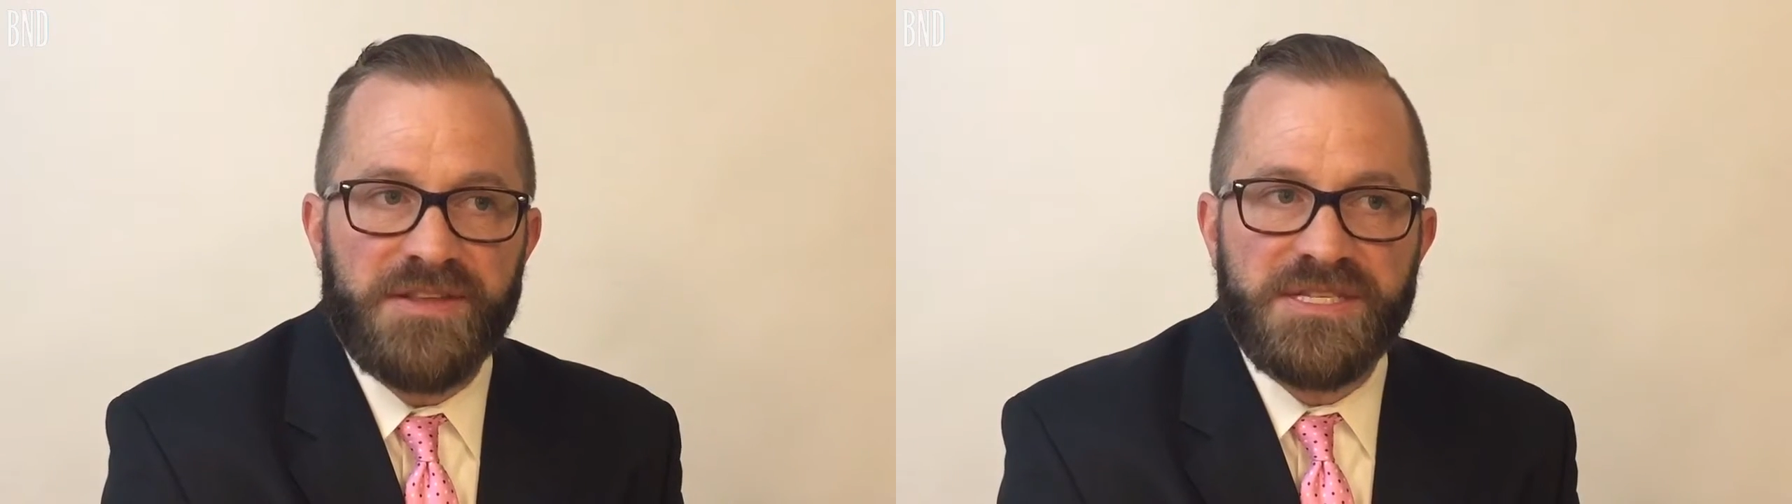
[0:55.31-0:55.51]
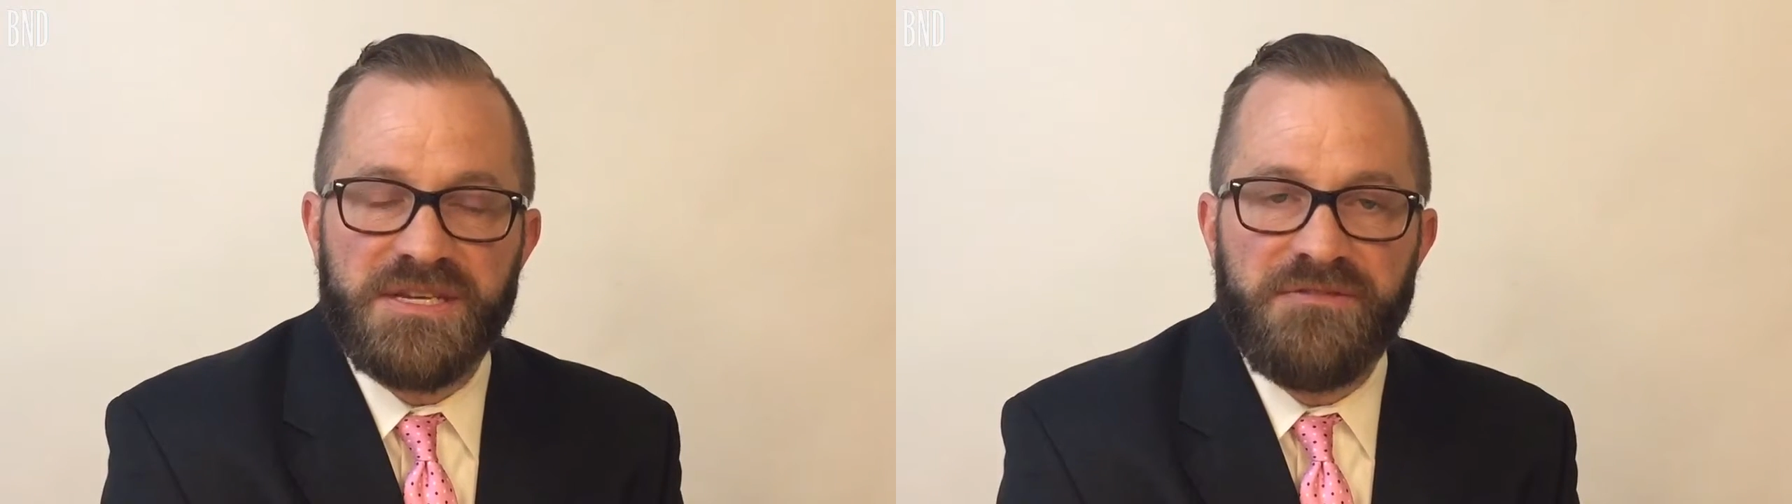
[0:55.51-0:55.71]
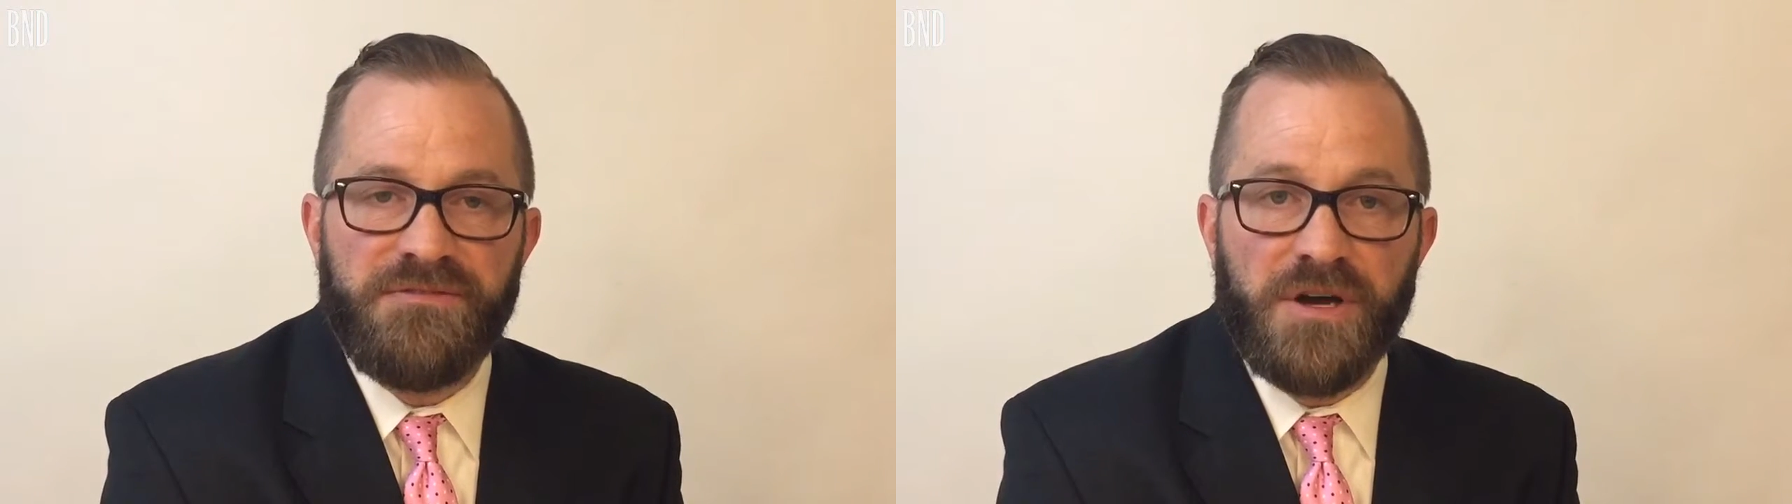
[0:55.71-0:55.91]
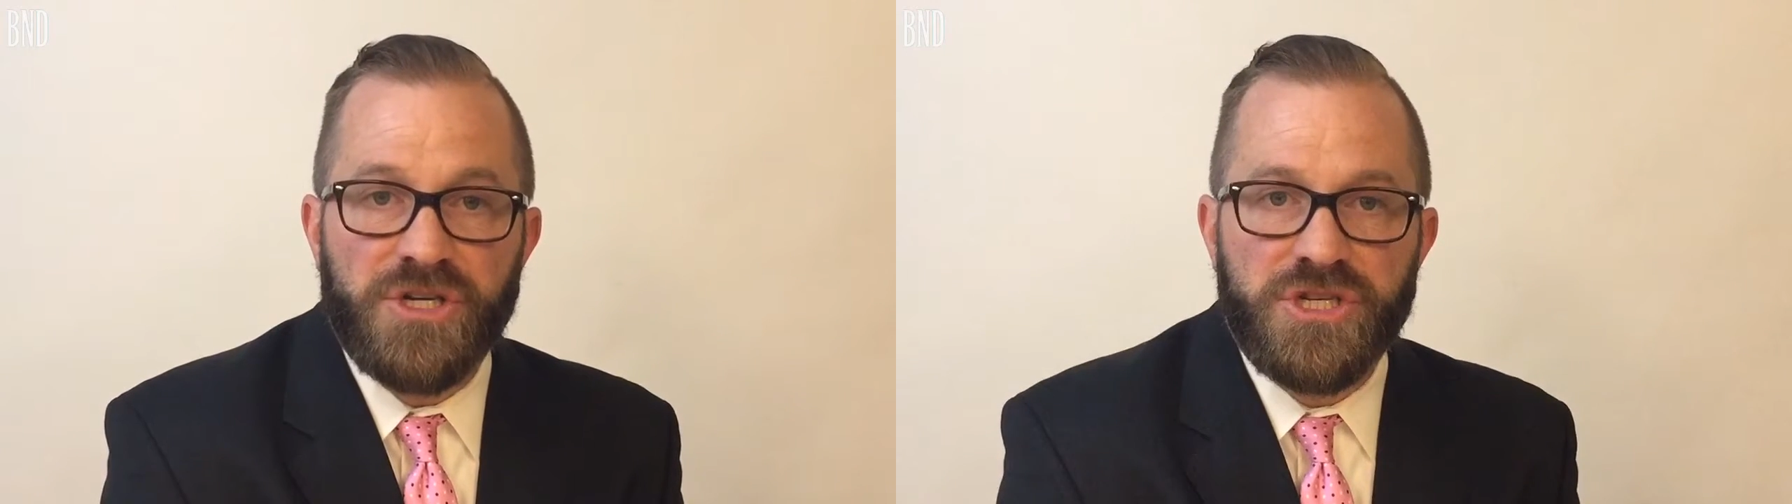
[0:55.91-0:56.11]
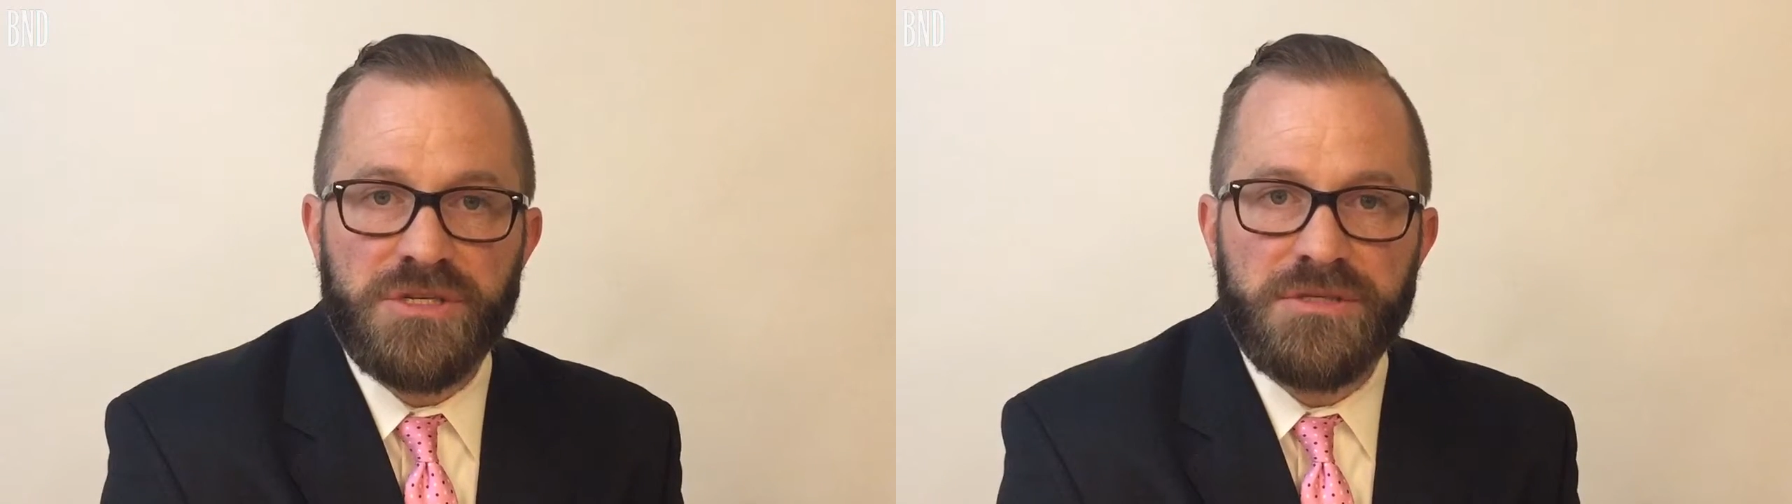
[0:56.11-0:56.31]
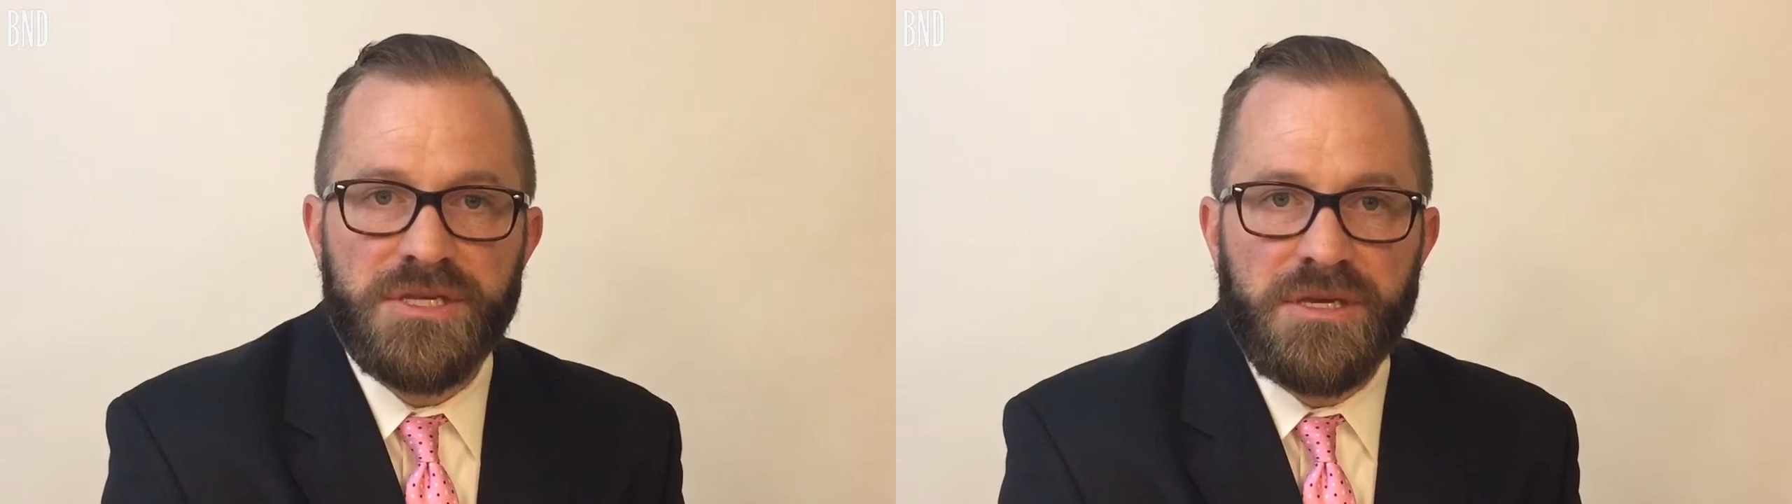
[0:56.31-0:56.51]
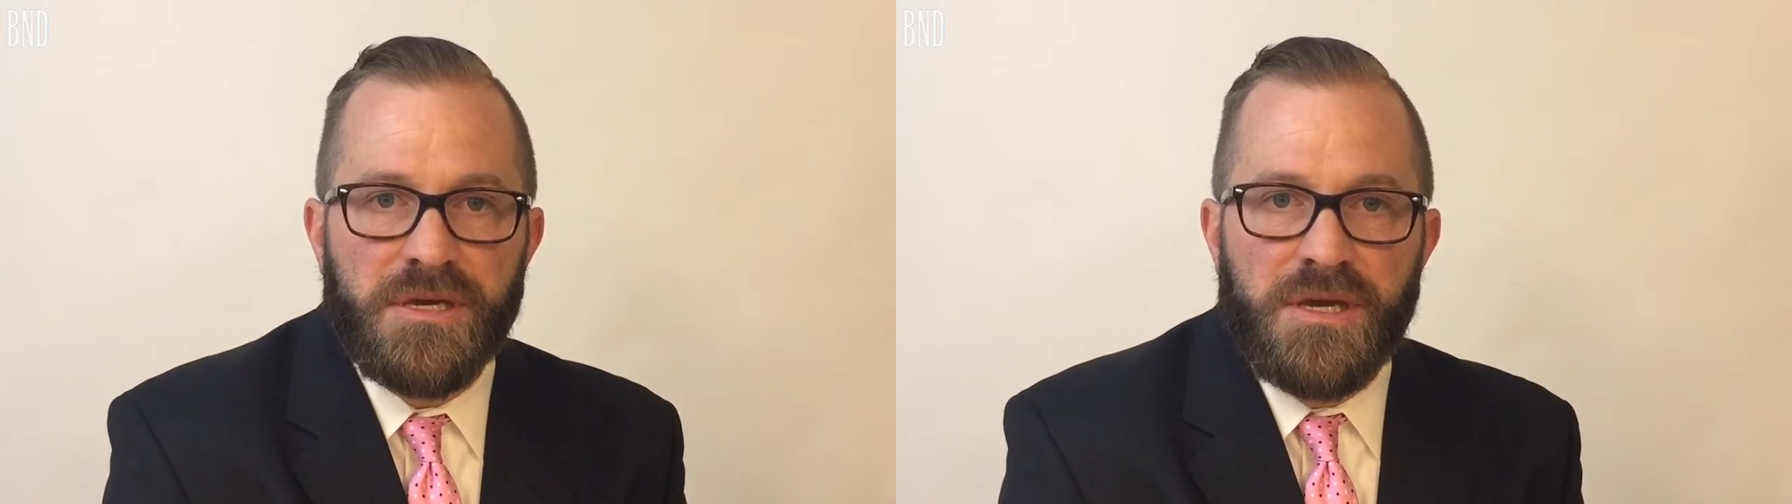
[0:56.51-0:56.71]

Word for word: the city functions